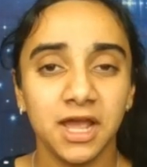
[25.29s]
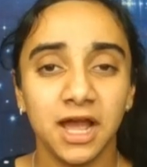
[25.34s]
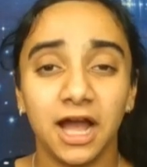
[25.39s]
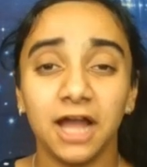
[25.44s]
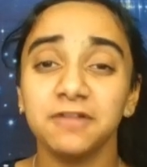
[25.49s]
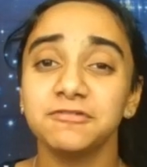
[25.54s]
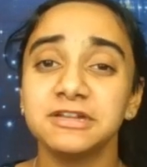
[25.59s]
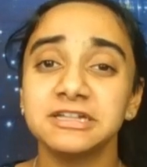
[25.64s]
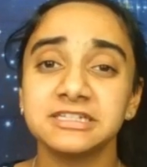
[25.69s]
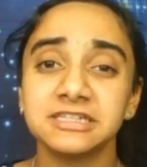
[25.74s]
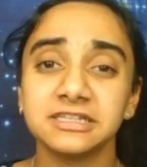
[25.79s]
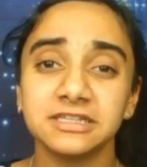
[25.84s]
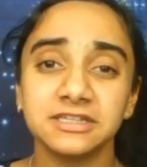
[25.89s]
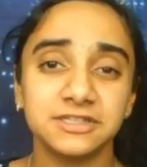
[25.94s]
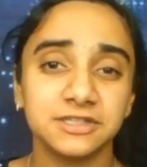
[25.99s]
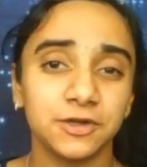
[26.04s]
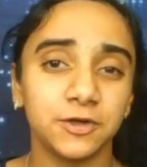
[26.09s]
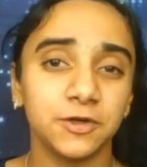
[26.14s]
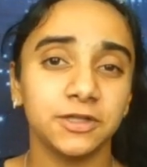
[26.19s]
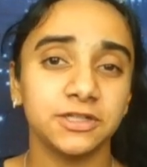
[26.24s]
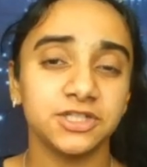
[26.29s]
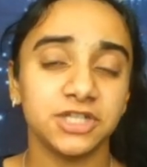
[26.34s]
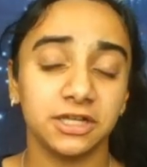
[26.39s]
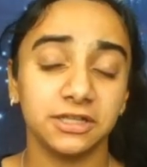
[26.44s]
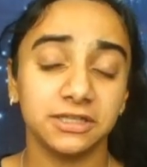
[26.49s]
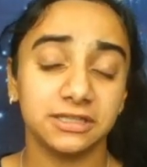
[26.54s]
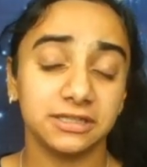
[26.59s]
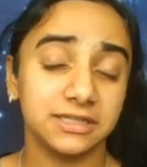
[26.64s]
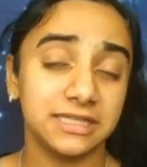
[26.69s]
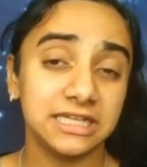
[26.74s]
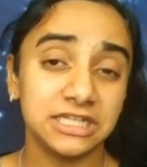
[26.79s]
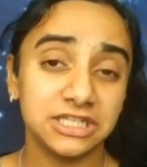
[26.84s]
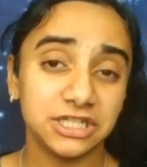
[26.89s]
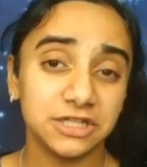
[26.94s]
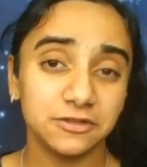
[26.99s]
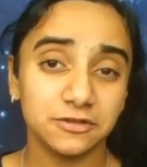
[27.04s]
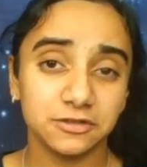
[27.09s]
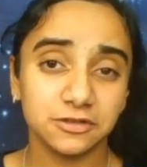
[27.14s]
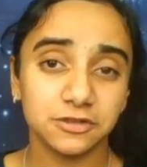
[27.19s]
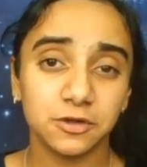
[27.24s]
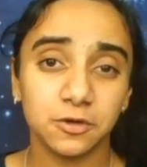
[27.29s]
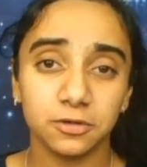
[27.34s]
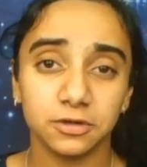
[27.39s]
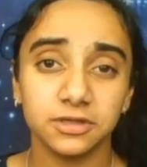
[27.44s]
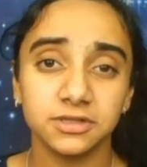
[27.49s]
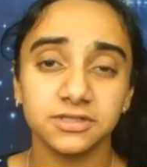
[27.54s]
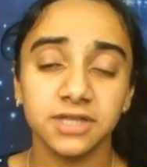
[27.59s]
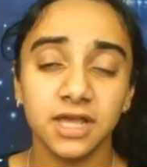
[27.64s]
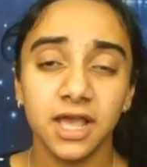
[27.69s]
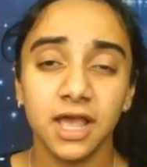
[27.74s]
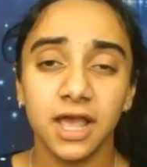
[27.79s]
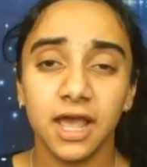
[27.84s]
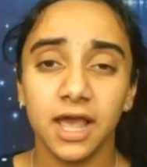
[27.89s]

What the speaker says: I recently started teaching this course,